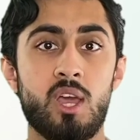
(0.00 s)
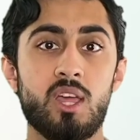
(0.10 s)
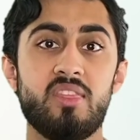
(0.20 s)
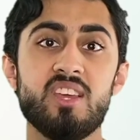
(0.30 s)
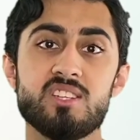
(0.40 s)

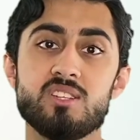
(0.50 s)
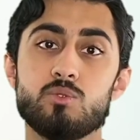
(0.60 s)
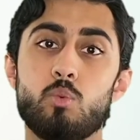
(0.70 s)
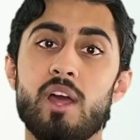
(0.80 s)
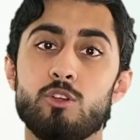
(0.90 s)
This is
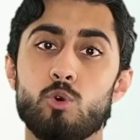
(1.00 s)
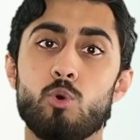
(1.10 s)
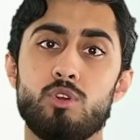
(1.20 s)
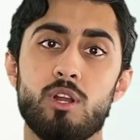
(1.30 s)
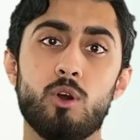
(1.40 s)
when you're going
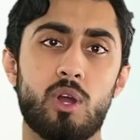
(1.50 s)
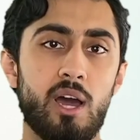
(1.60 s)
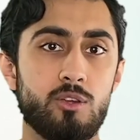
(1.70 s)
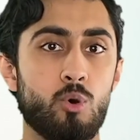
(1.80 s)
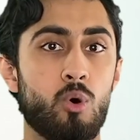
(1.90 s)
to look at
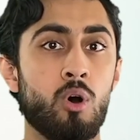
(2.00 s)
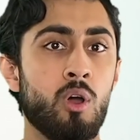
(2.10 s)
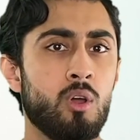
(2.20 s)
your